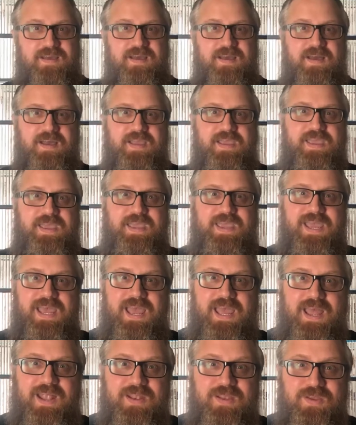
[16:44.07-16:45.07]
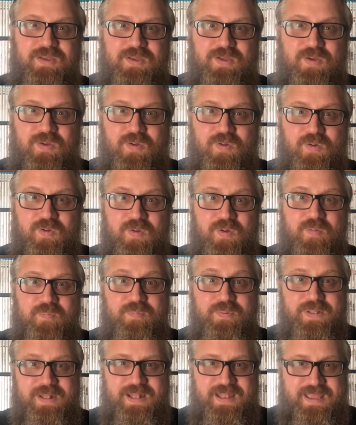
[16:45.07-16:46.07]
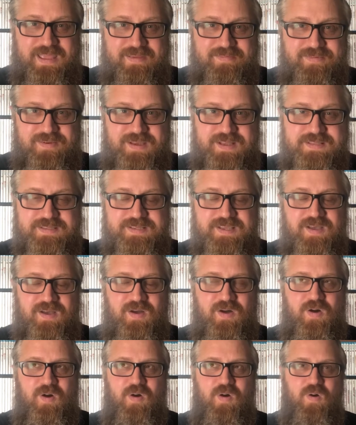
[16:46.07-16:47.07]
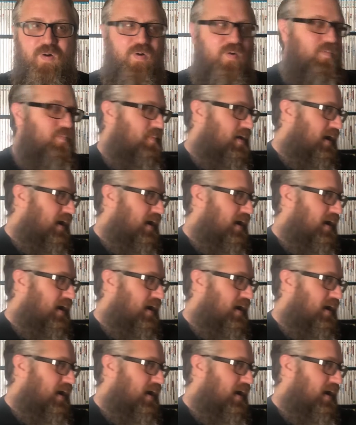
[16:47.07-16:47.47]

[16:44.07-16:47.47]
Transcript: Can you believe it? Oh my